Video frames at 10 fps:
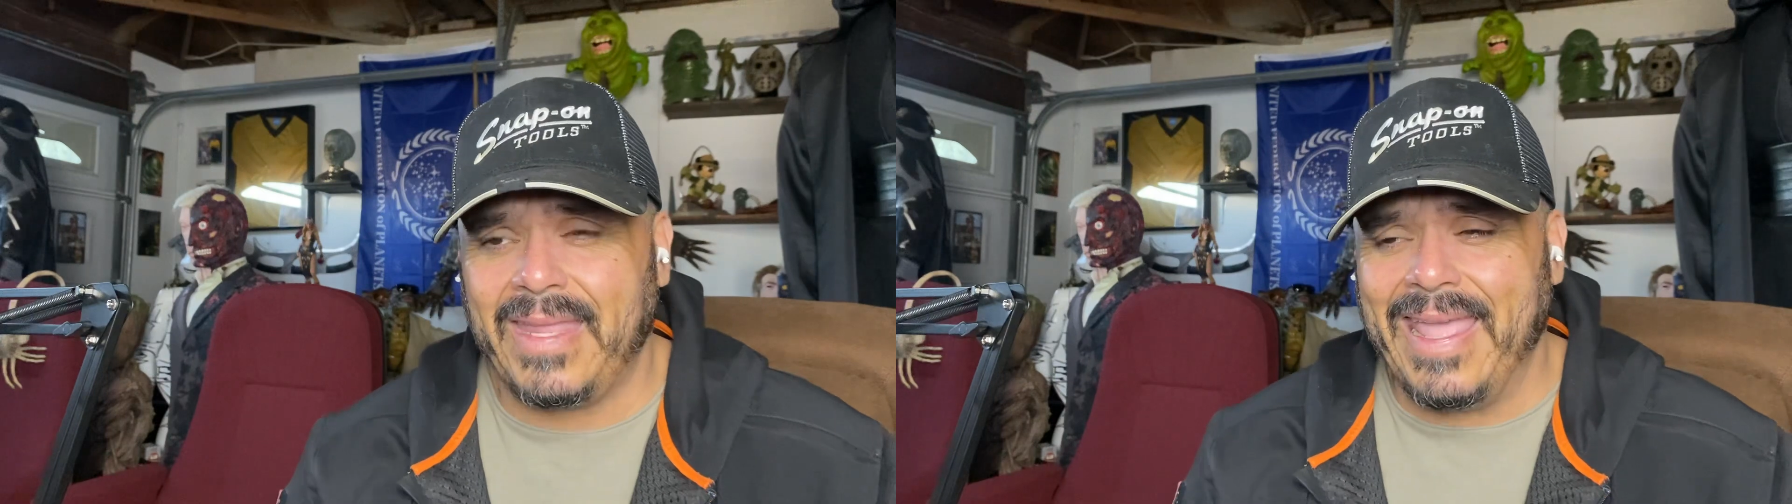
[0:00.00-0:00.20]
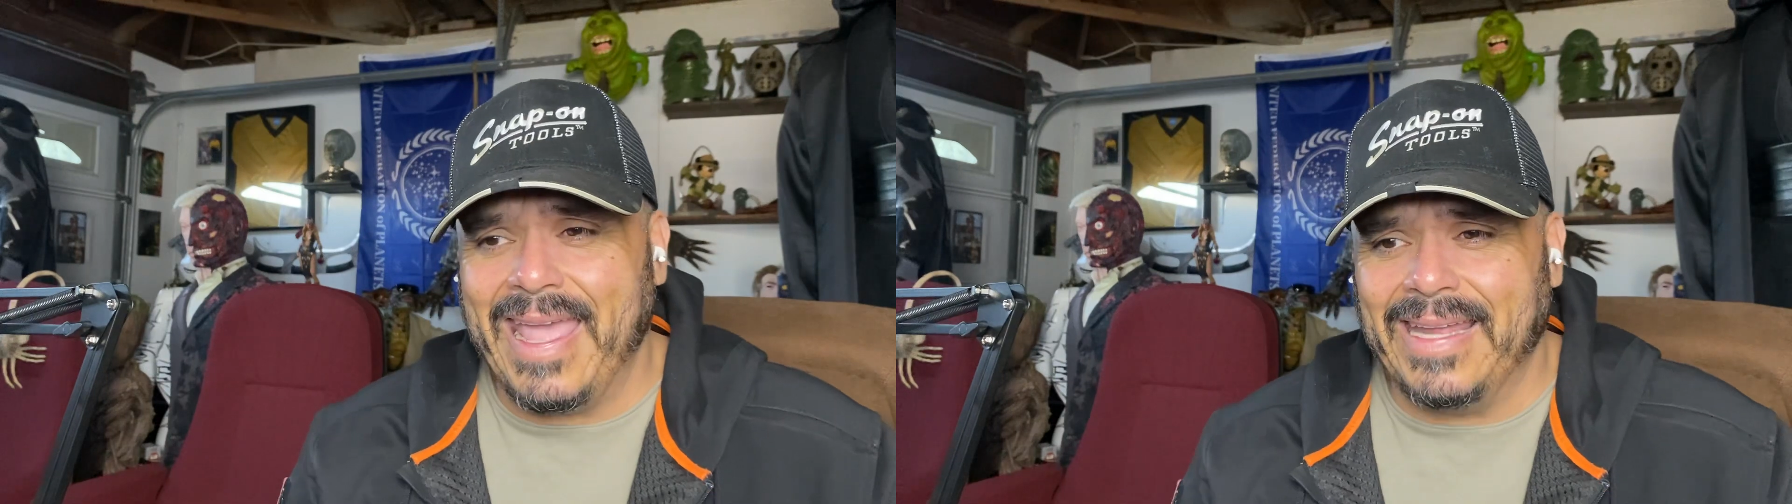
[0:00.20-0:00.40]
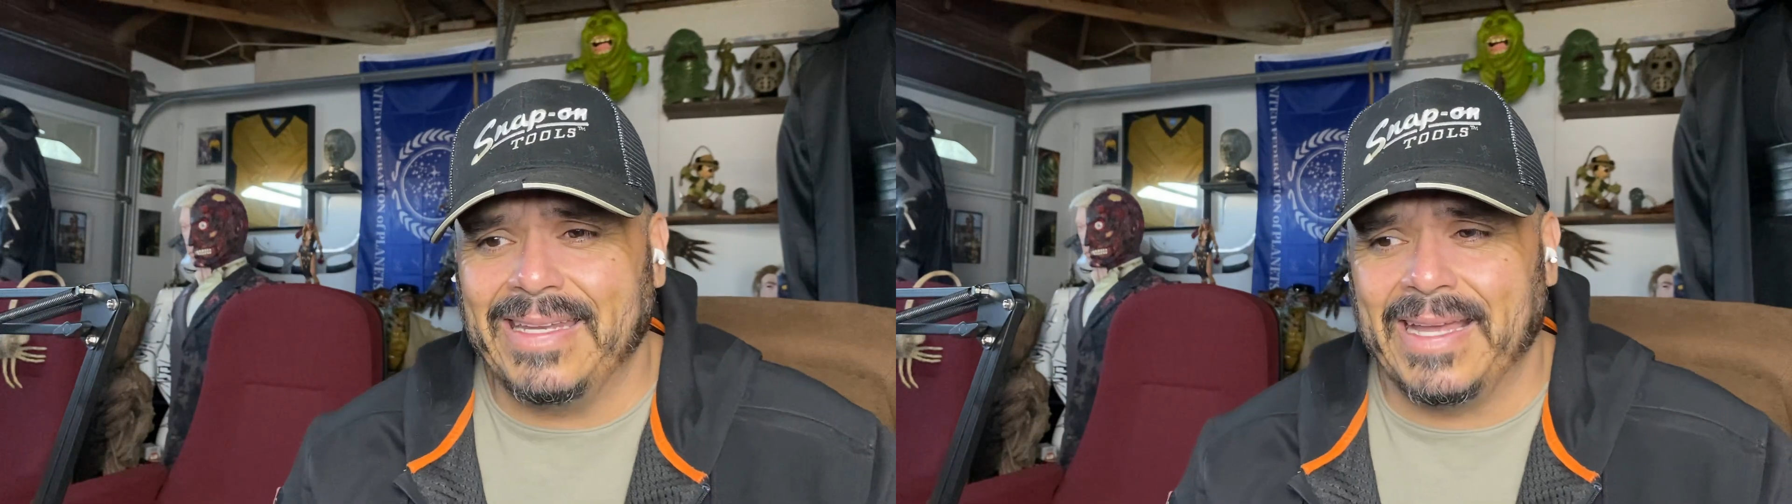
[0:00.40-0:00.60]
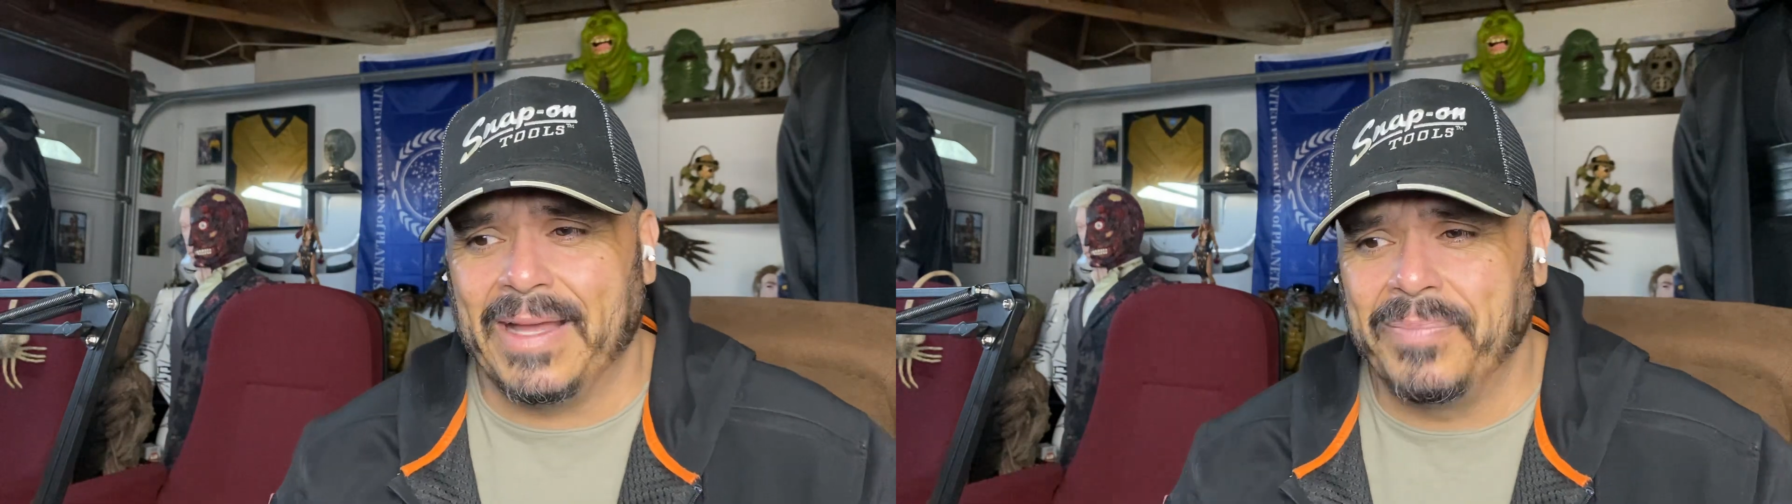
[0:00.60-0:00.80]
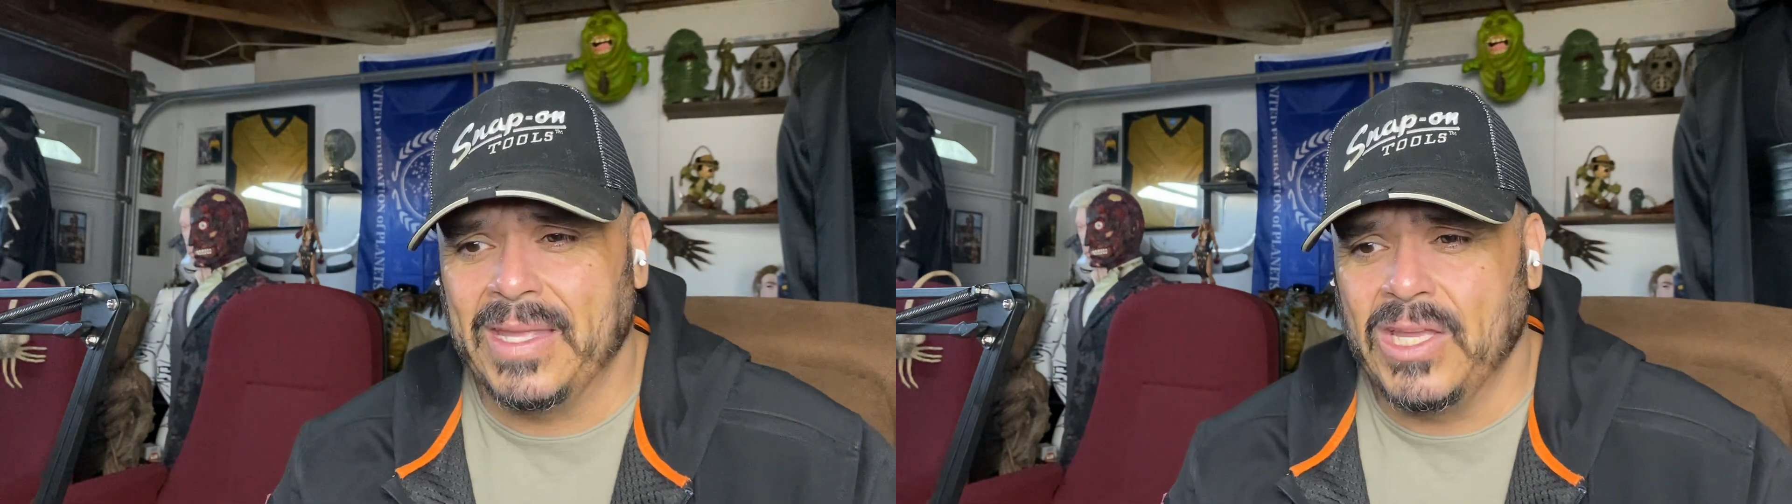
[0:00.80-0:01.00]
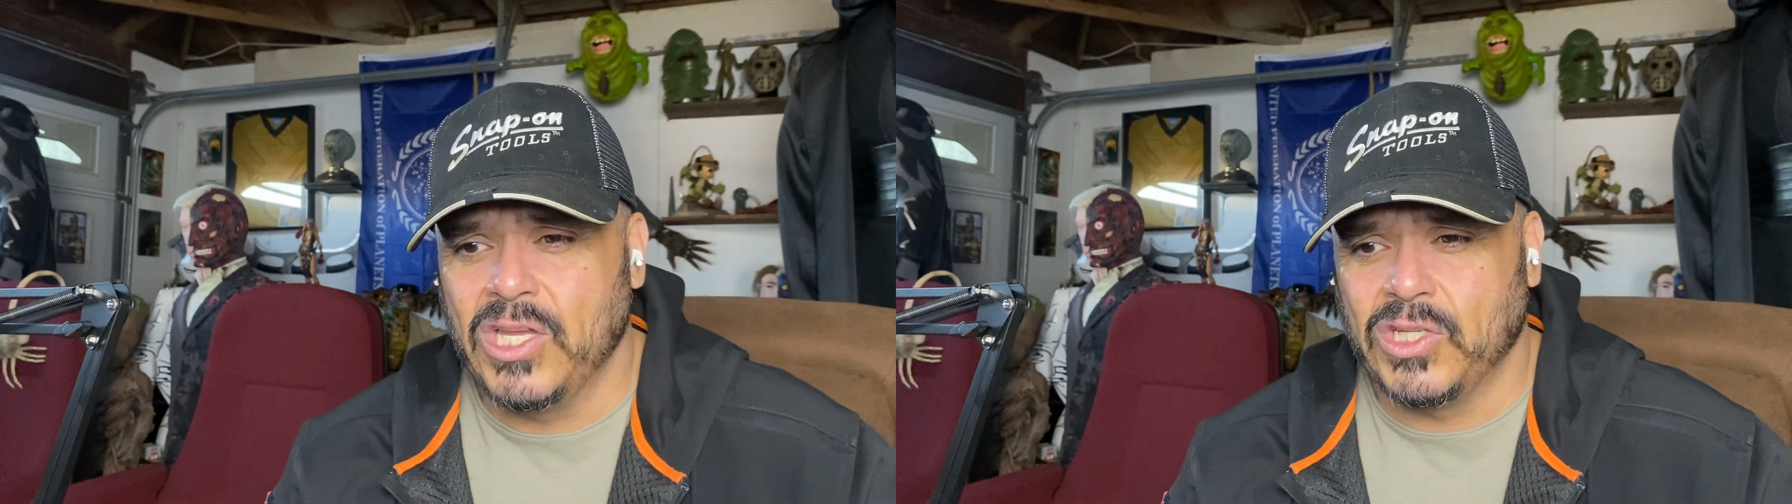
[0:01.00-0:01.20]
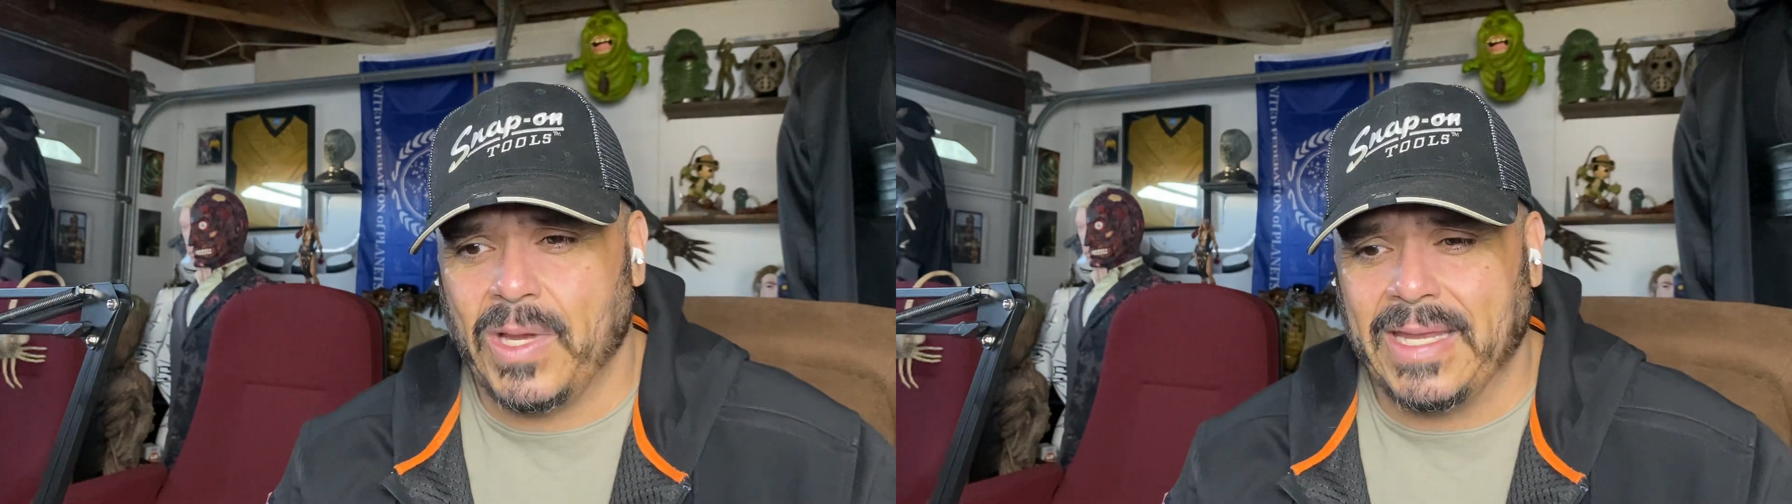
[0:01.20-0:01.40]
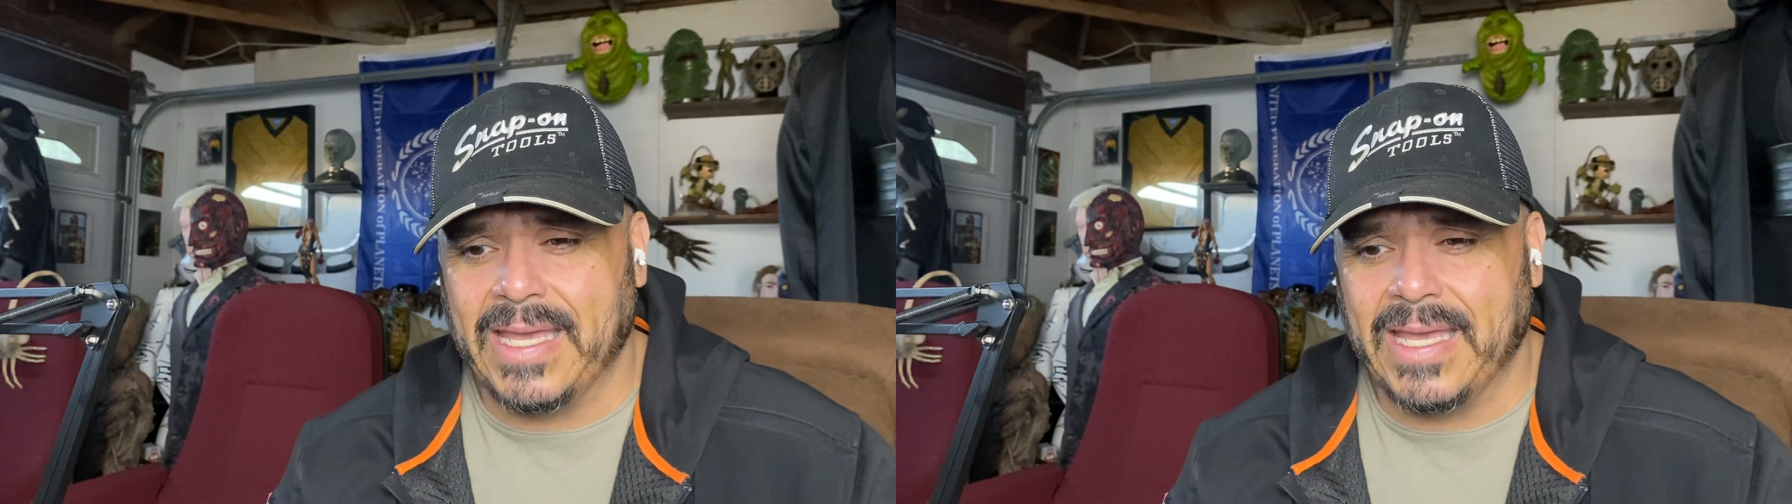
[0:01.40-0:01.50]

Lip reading: and trying to